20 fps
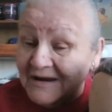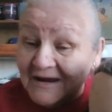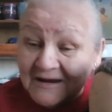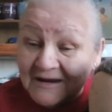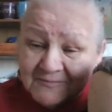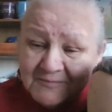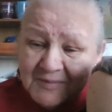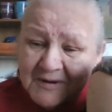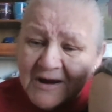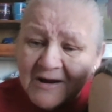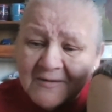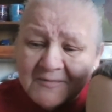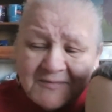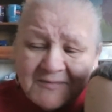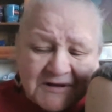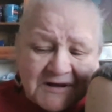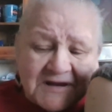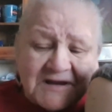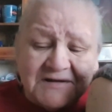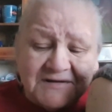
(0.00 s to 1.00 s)
It
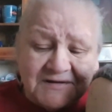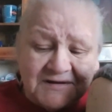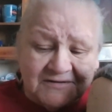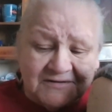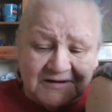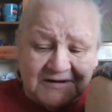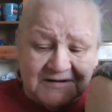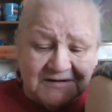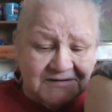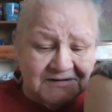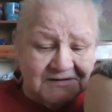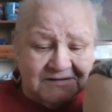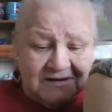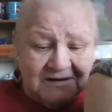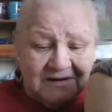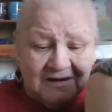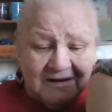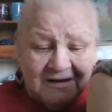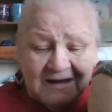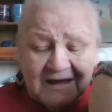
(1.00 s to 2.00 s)
becomes easier
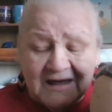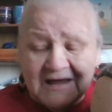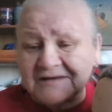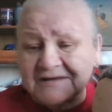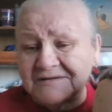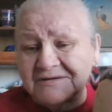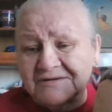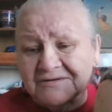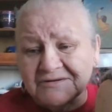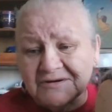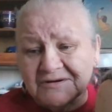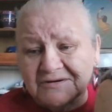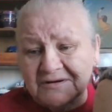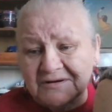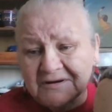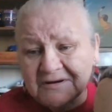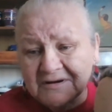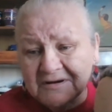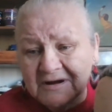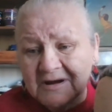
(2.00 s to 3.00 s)
as your
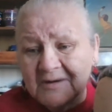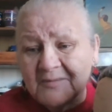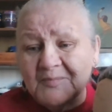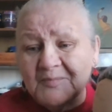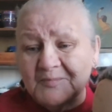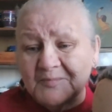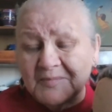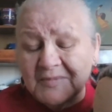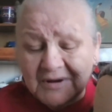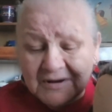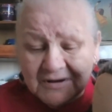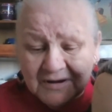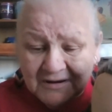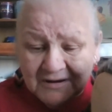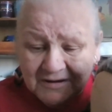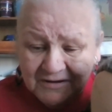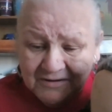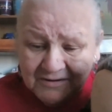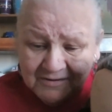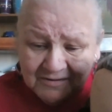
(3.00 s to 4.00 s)

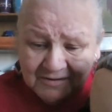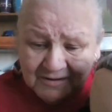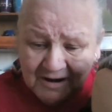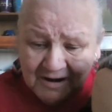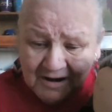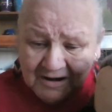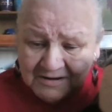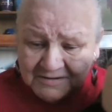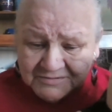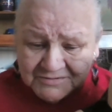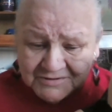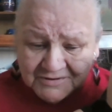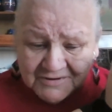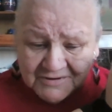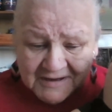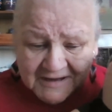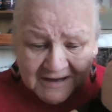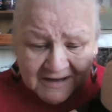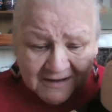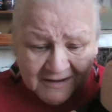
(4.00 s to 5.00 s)

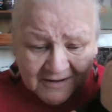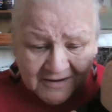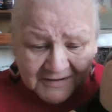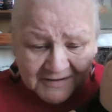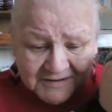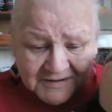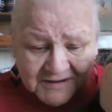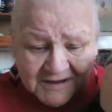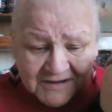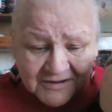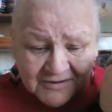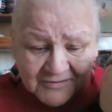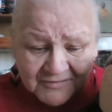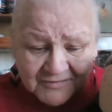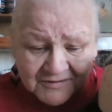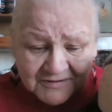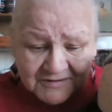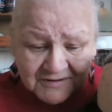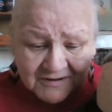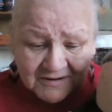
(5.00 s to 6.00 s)
journey
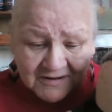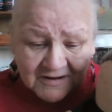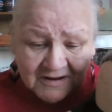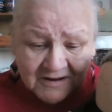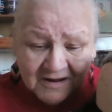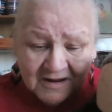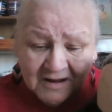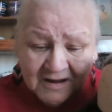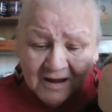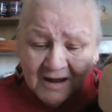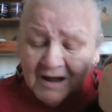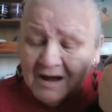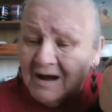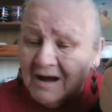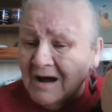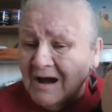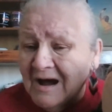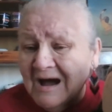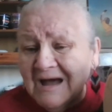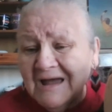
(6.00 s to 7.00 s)
continues.
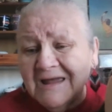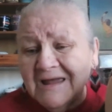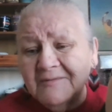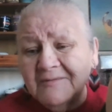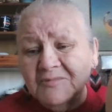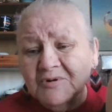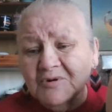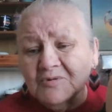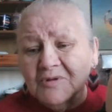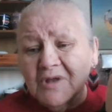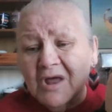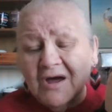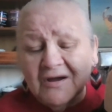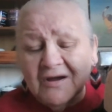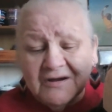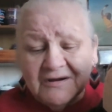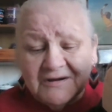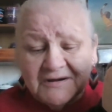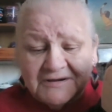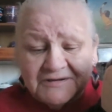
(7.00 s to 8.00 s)
I am no
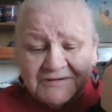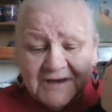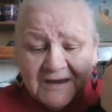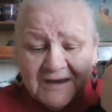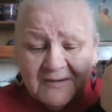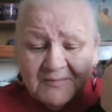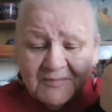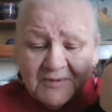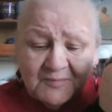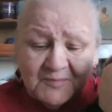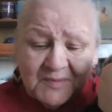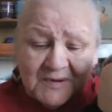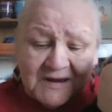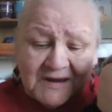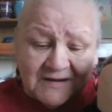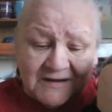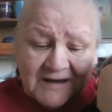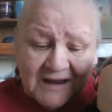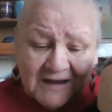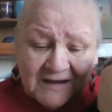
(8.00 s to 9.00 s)
longer ashamed of
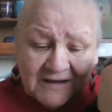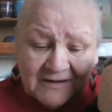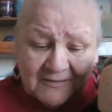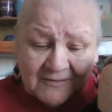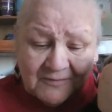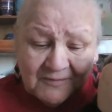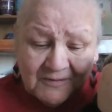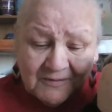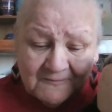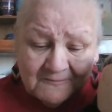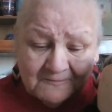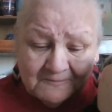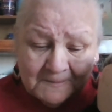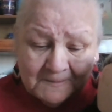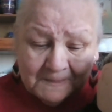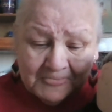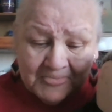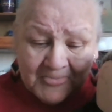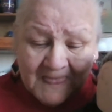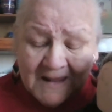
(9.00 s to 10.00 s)
being Native.
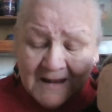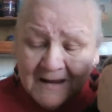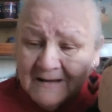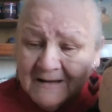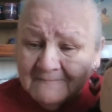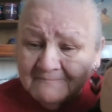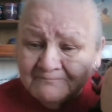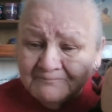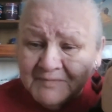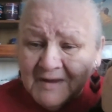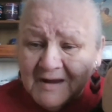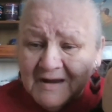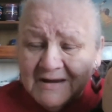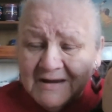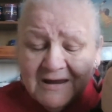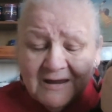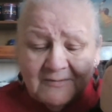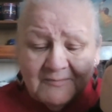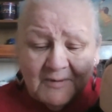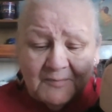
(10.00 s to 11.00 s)
I
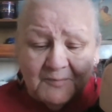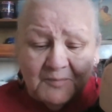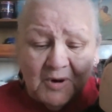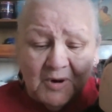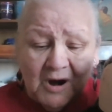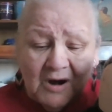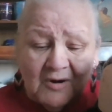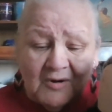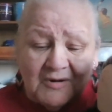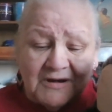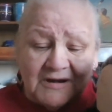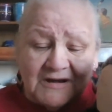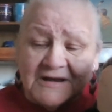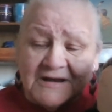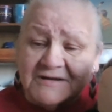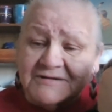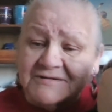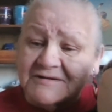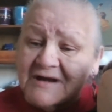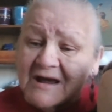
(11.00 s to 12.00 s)
am a proud
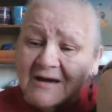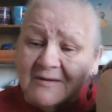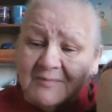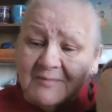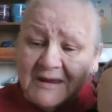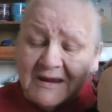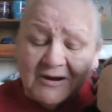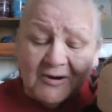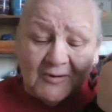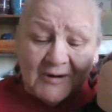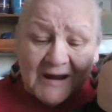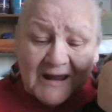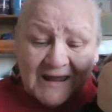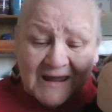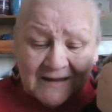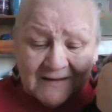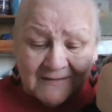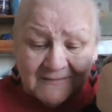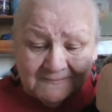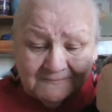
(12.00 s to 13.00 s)
Anishinaabe Kwe.